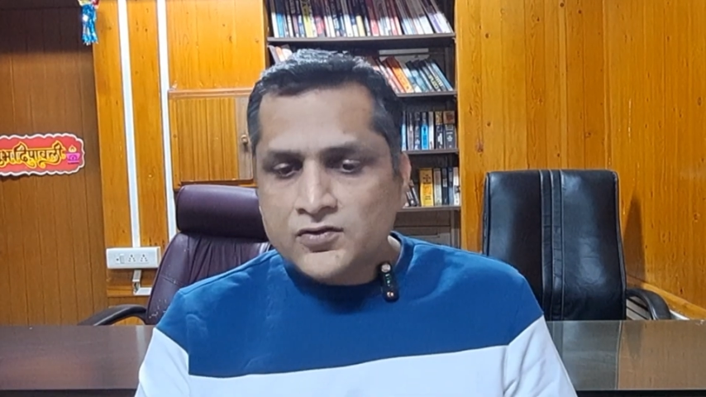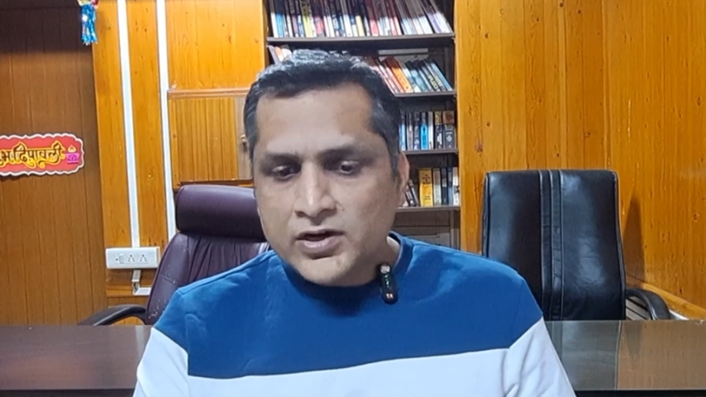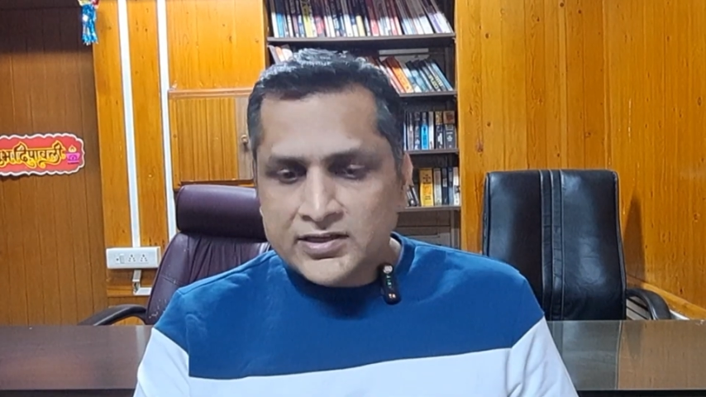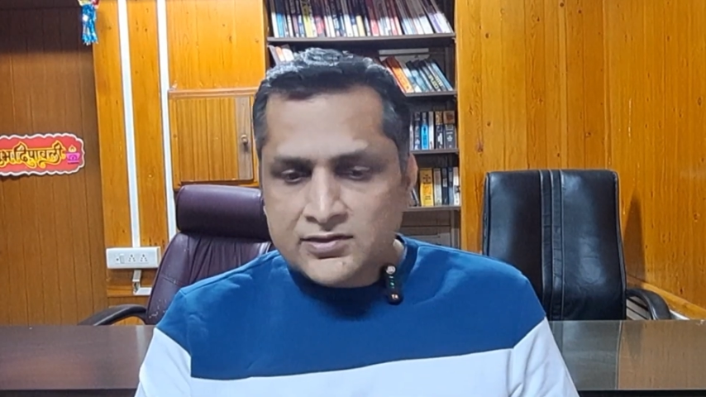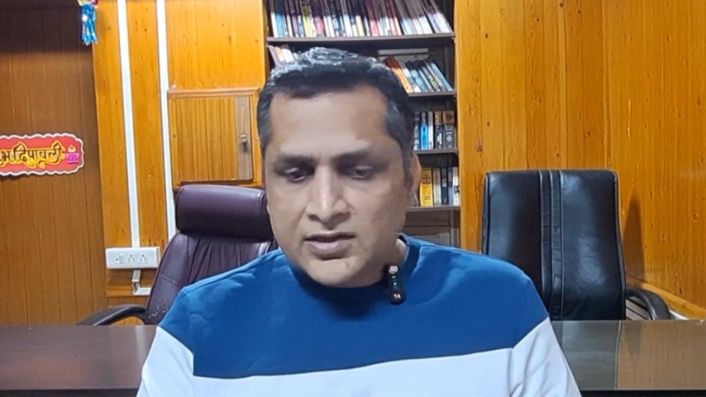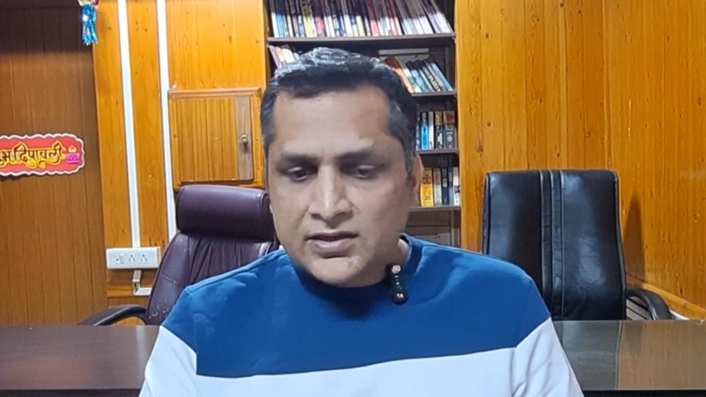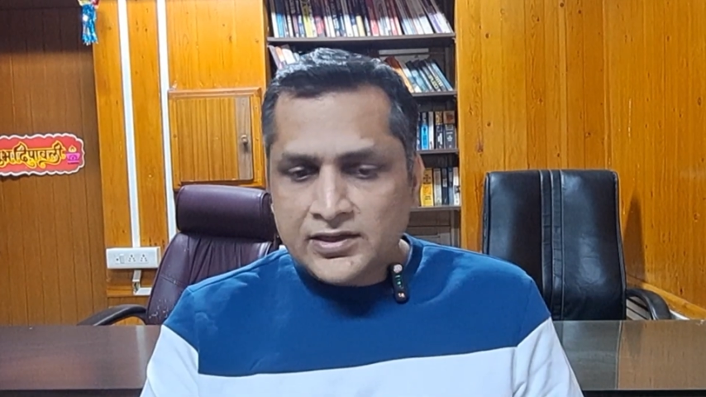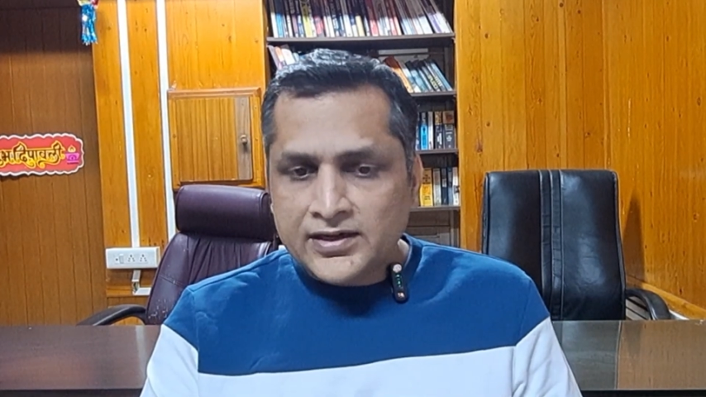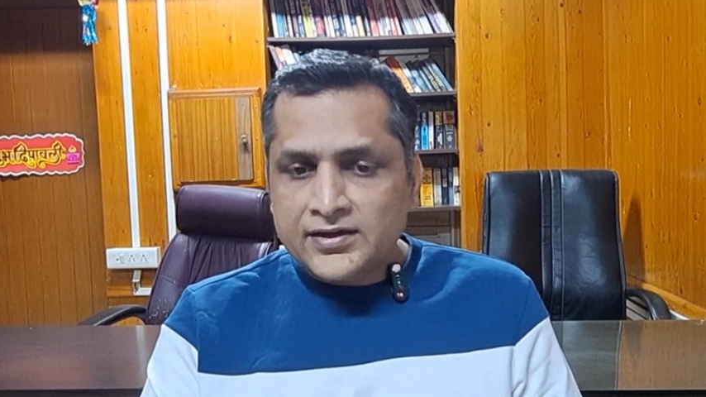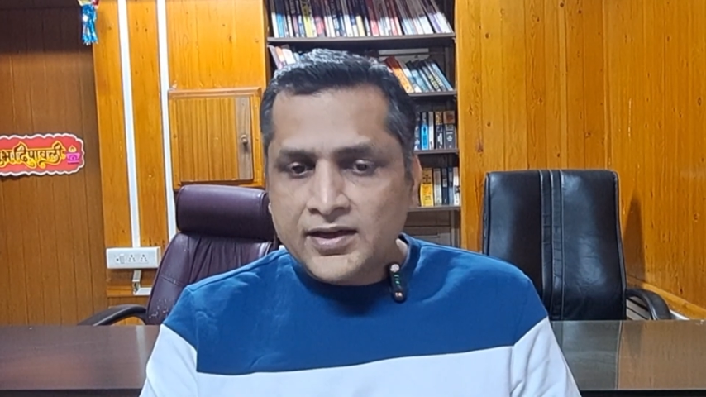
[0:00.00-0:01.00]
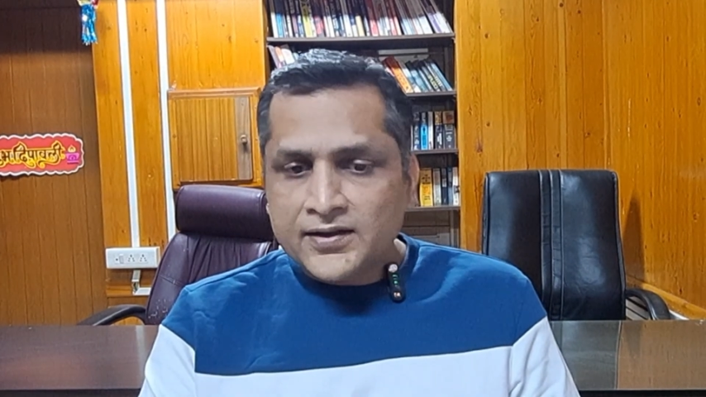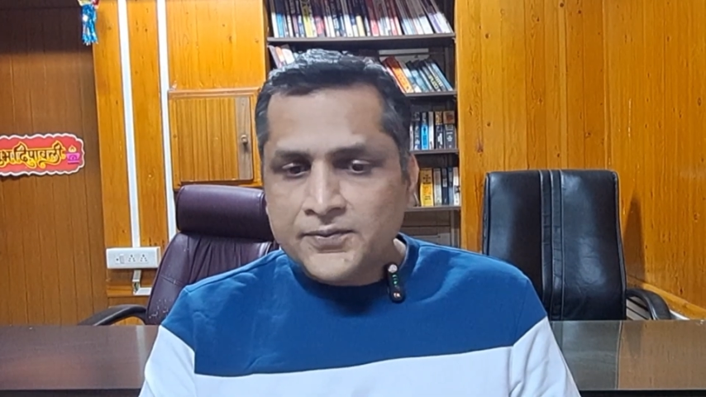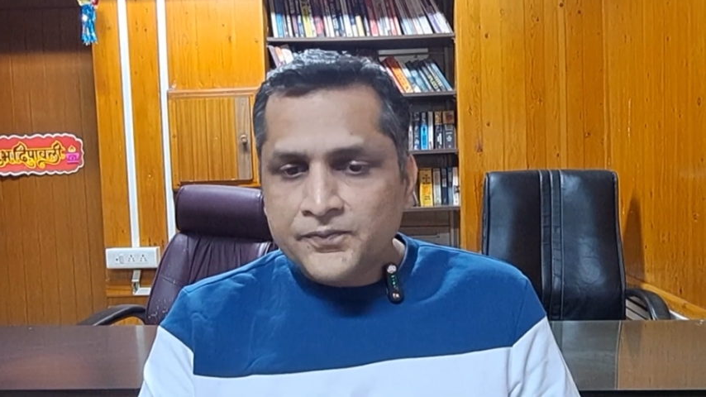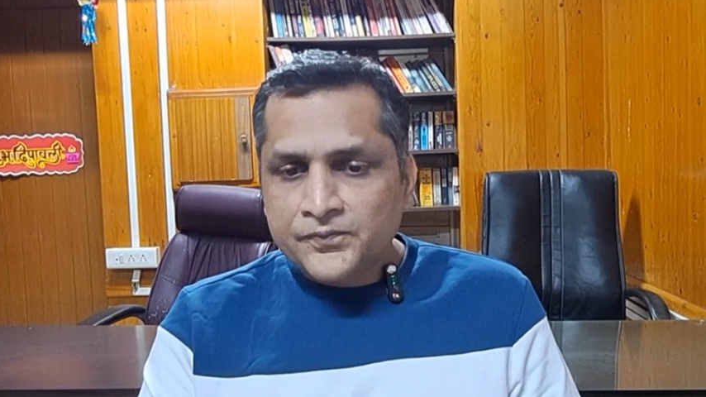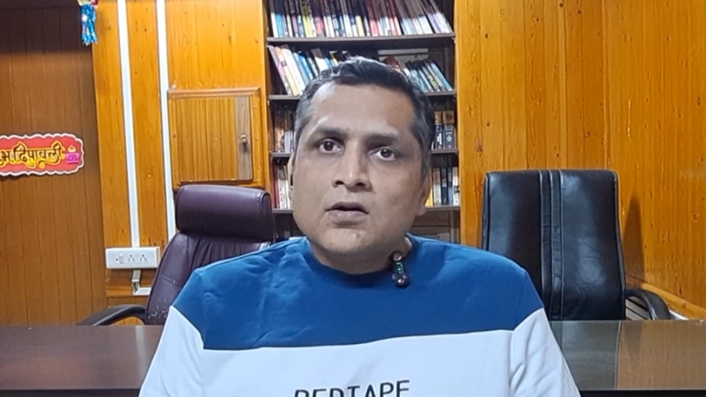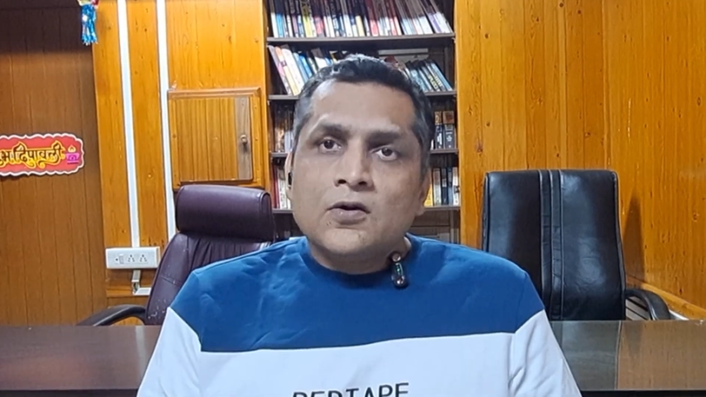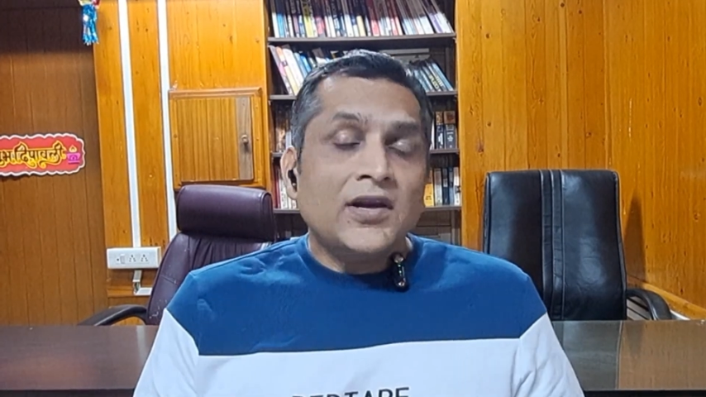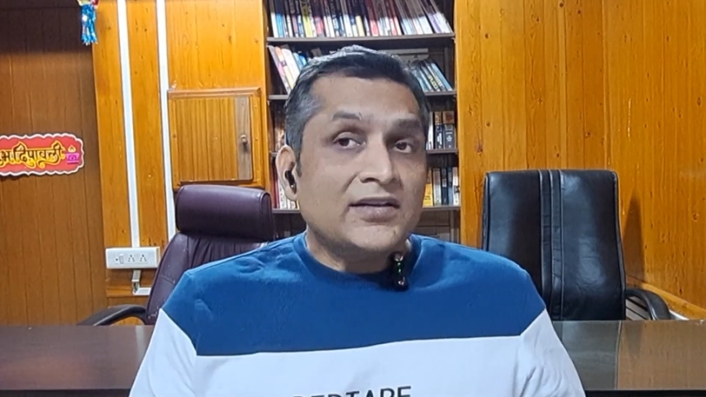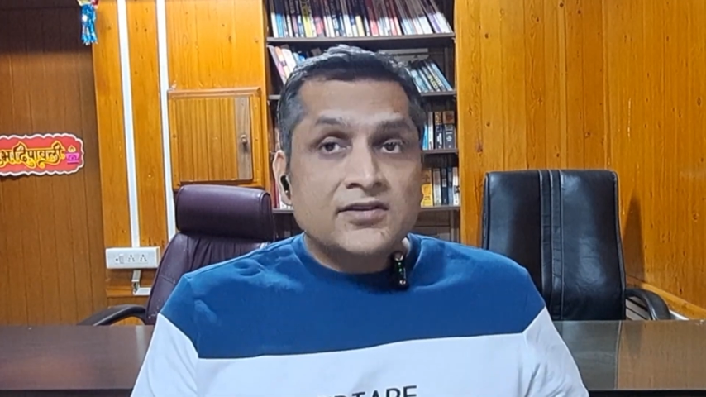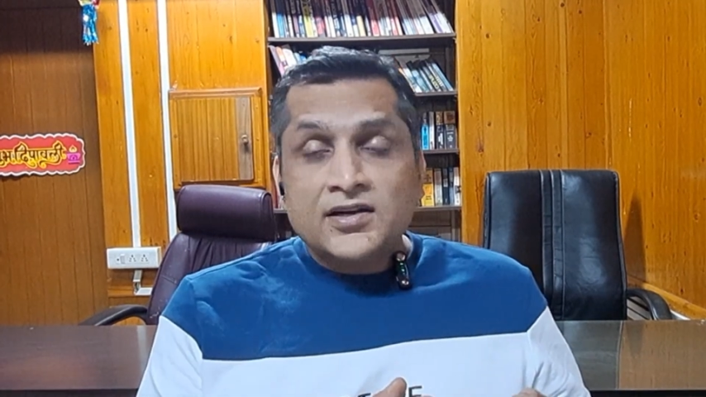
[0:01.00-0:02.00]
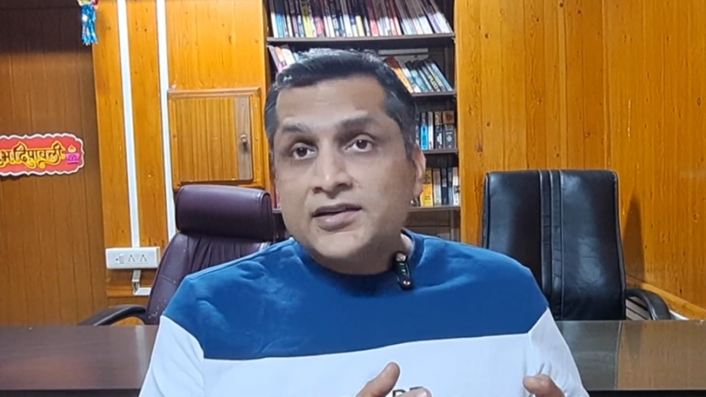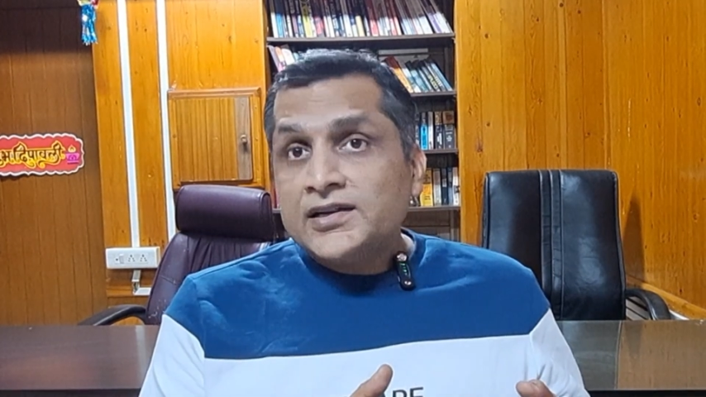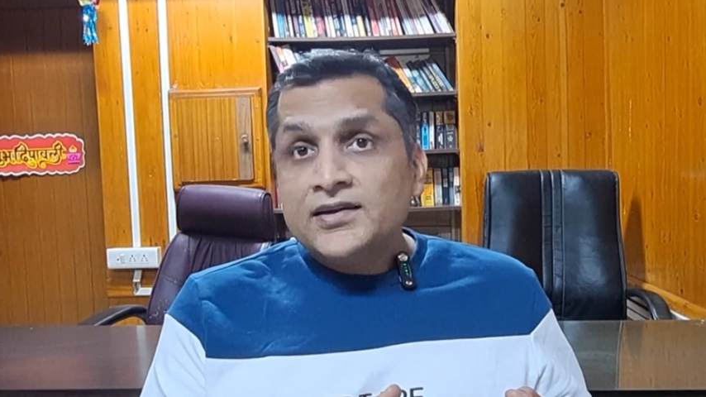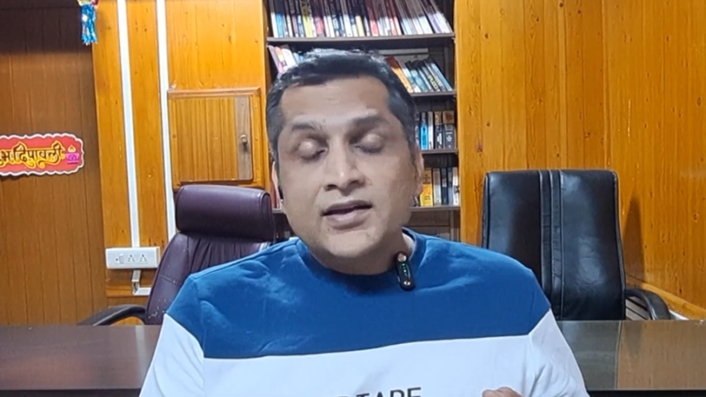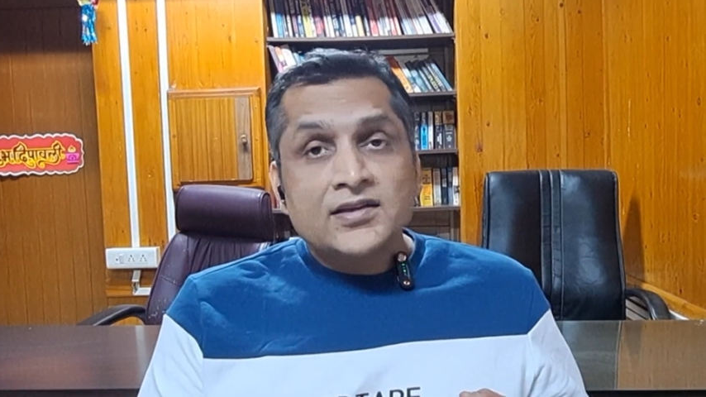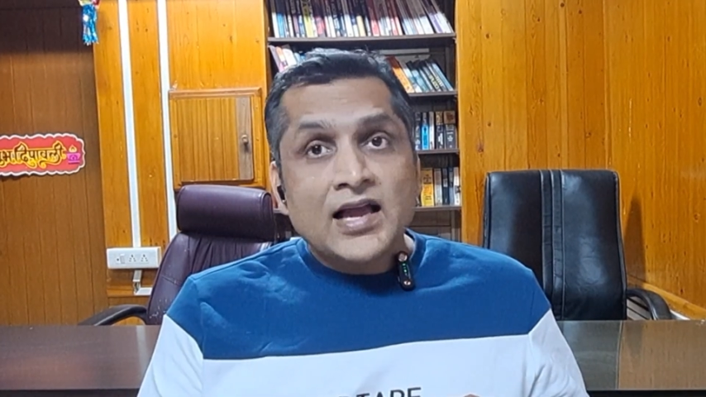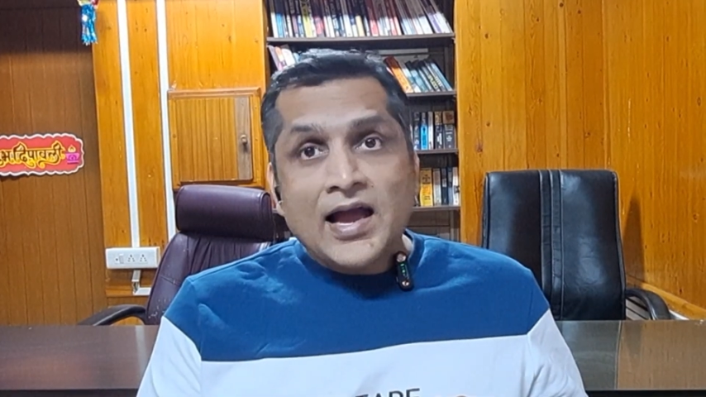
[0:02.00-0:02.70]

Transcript: Olectra Greentech. Olectra Greentech